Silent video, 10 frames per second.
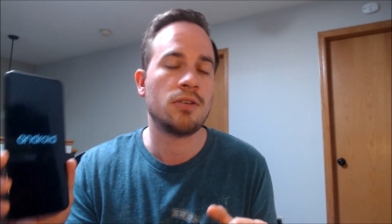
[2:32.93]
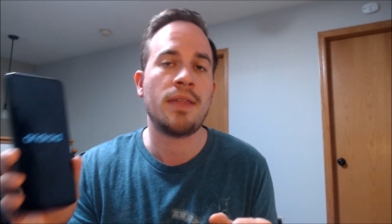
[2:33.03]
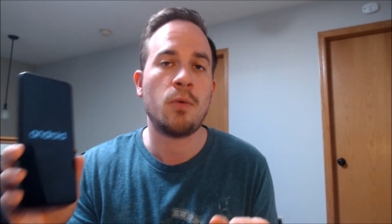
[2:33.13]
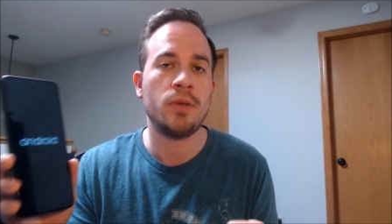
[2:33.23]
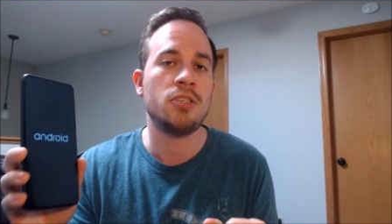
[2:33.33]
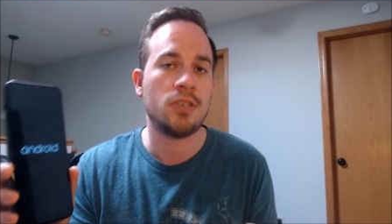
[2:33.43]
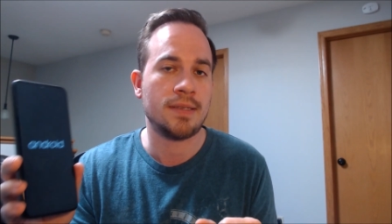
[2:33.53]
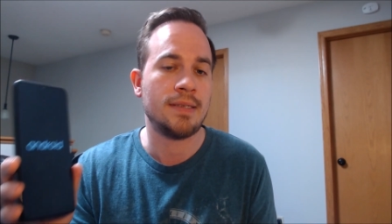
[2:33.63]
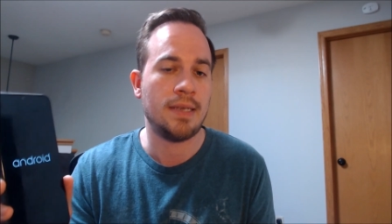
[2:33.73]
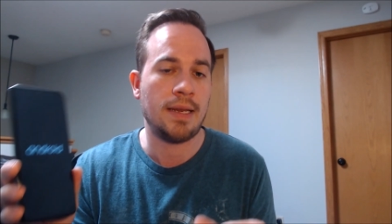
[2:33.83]
that we
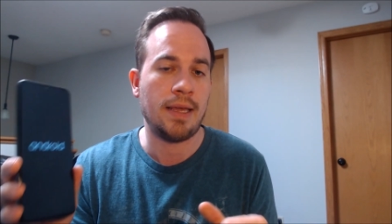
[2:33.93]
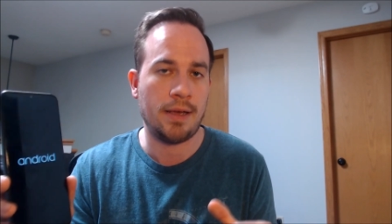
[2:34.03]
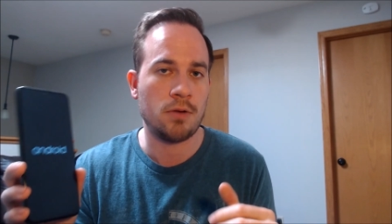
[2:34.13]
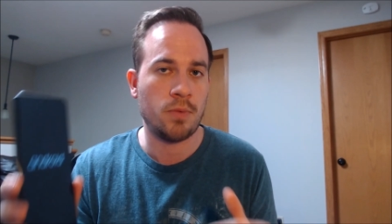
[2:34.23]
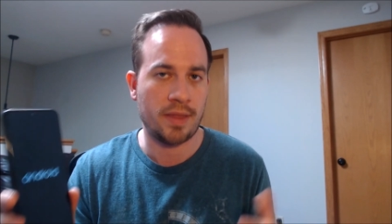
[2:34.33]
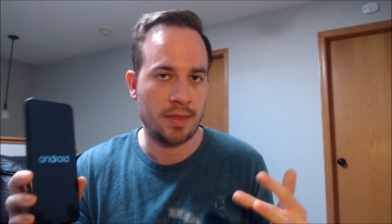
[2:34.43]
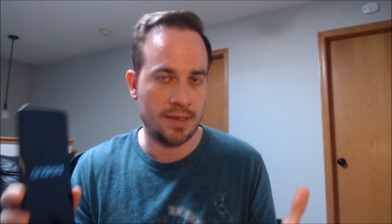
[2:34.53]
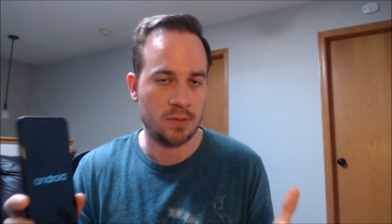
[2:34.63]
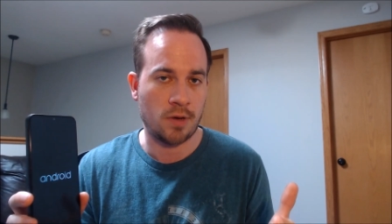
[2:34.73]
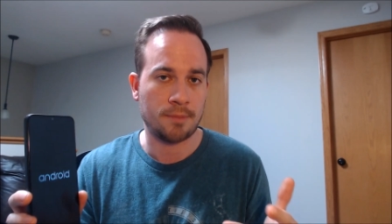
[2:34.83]
just did here with
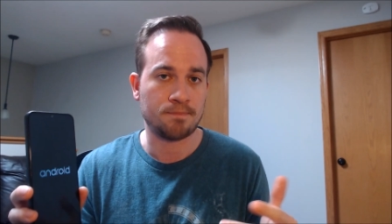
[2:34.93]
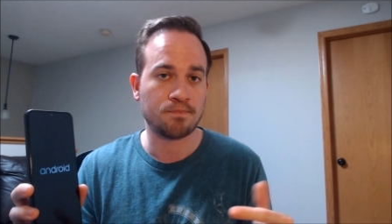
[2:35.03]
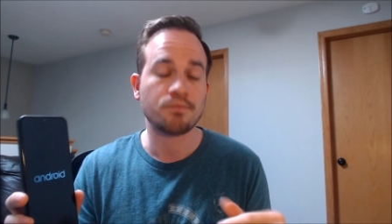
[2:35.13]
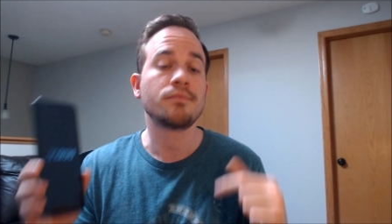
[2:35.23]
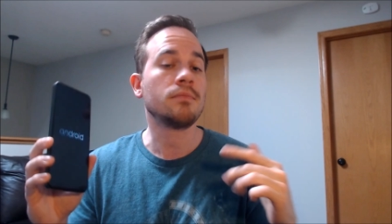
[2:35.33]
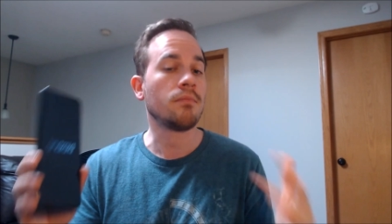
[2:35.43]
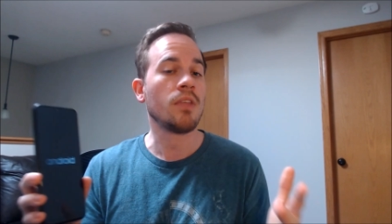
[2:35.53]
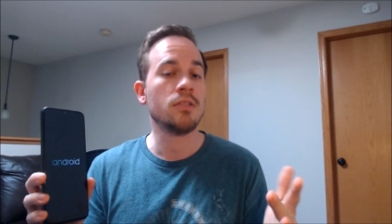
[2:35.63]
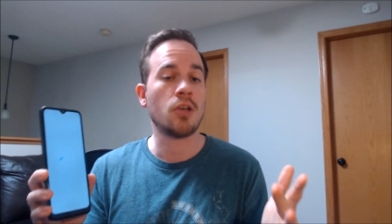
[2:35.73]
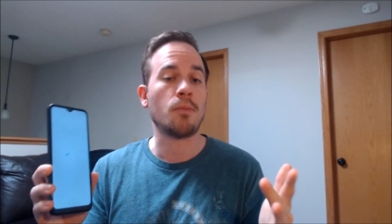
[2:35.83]
this one. So